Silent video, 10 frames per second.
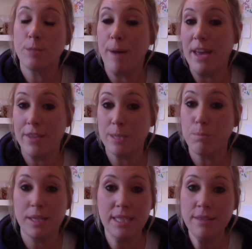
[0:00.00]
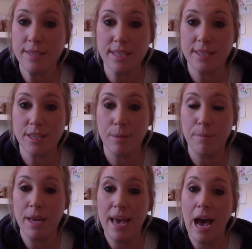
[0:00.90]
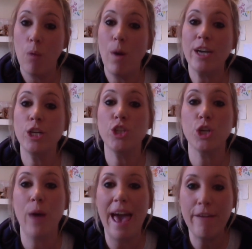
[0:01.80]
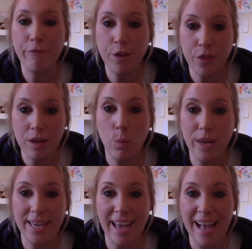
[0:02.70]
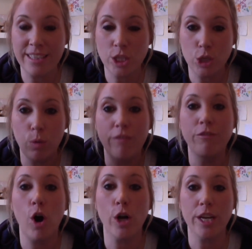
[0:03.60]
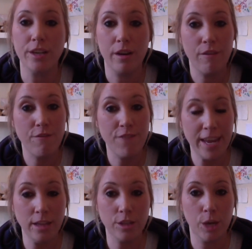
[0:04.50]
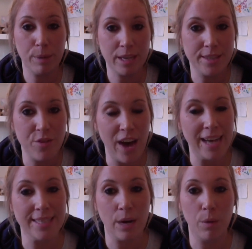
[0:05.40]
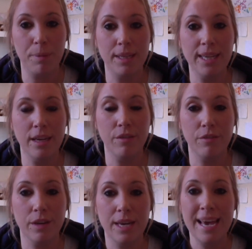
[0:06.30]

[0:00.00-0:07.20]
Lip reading: by this belief system, and we're going to do everything we can to avoid failure because that is our belief.